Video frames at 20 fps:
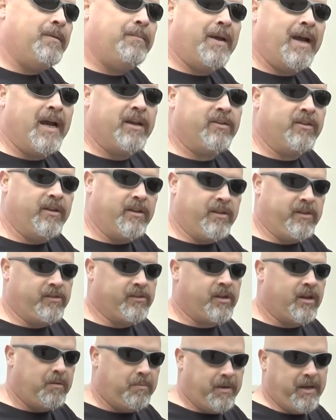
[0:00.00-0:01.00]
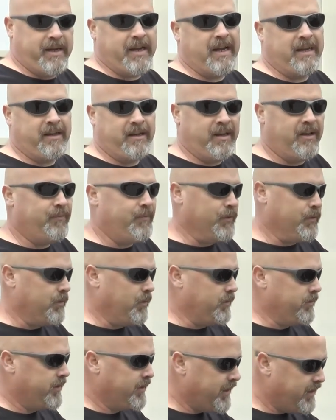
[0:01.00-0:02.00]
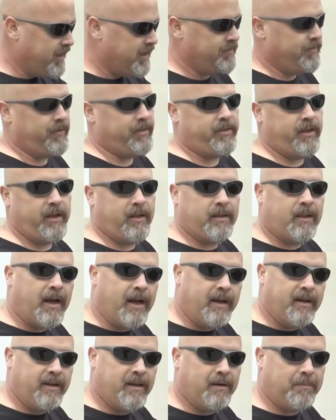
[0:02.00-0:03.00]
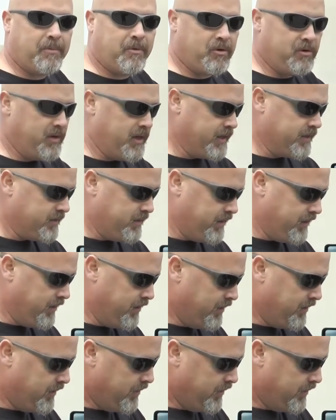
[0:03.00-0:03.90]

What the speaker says: imagine that it's going to be kind of difficult to get everything lined up correctly